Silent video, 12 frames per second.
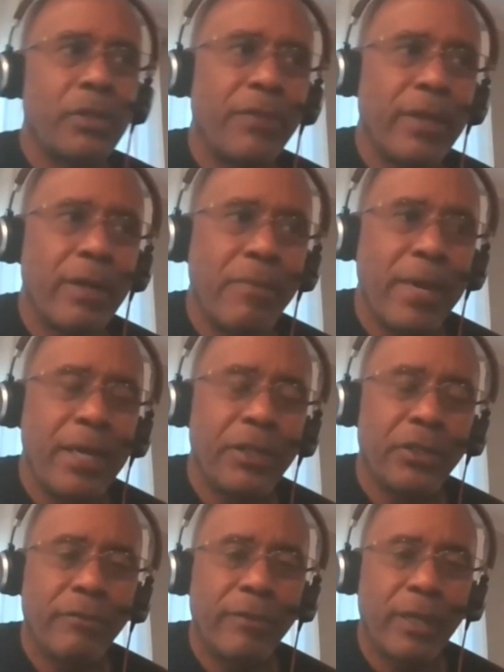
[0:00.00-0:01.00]
their
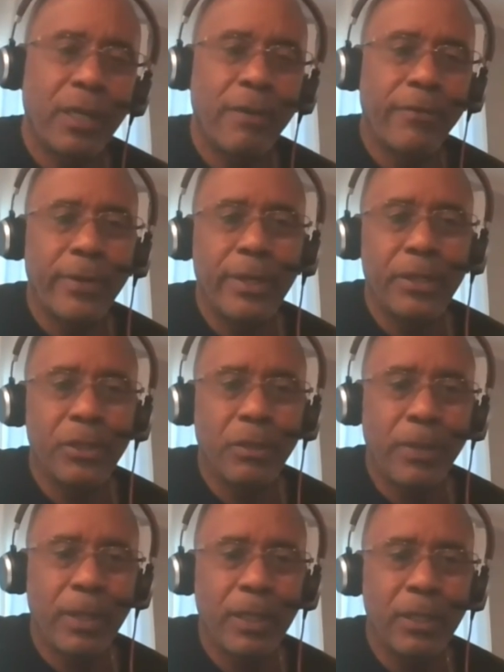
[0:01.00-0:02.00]
major recoveries are
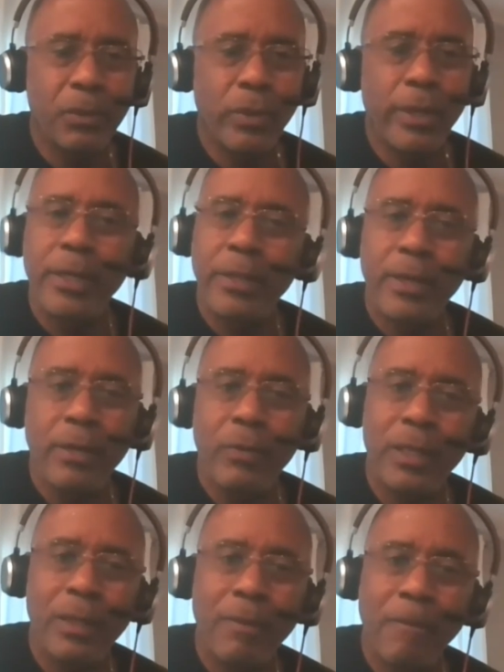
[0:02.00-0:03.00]
because we're in there
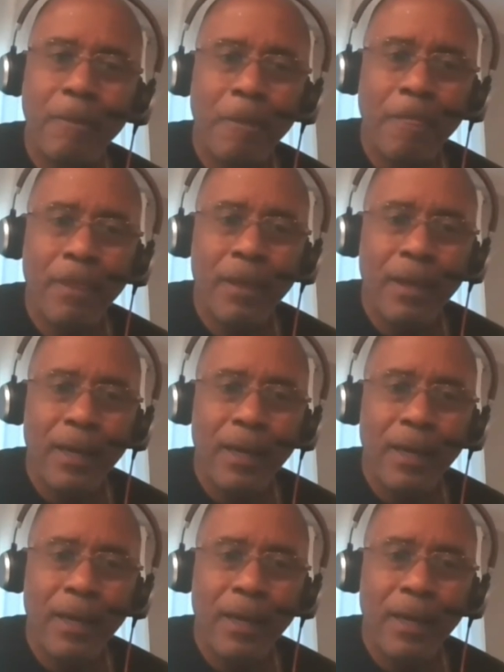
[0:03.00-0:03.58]
with them. And